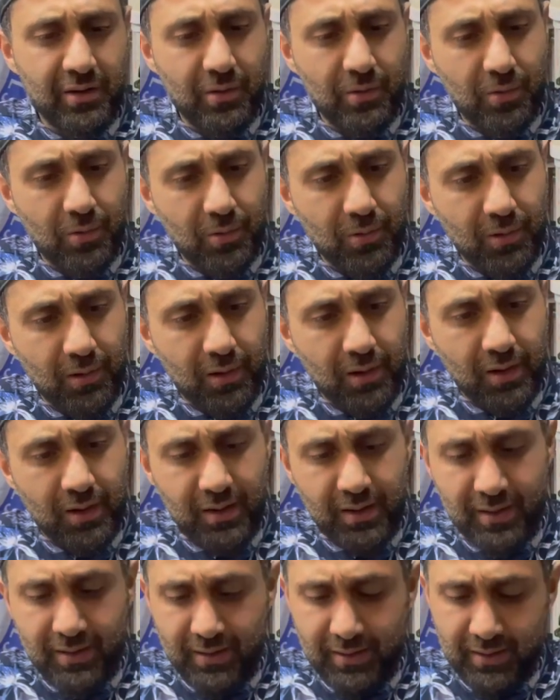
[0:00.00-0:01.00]
or,
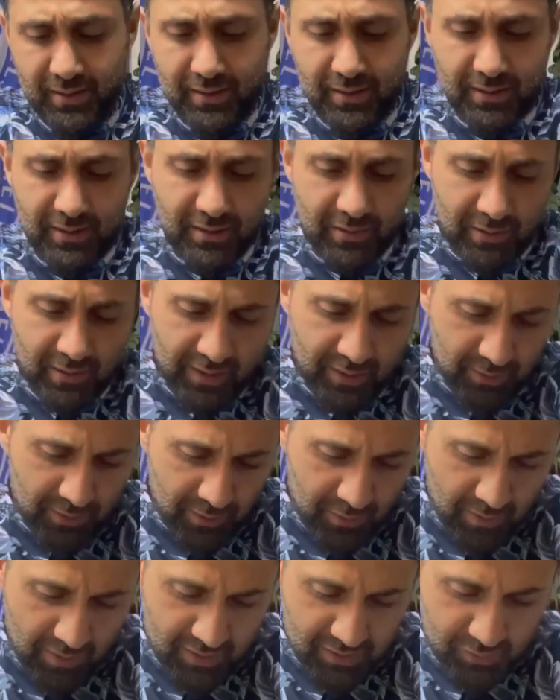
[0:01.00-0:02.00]
you know, I don't know
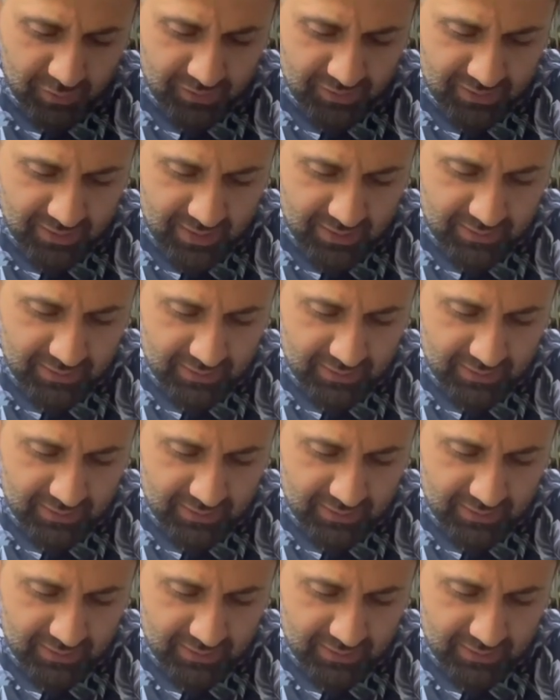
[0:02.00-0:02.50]
where this one says.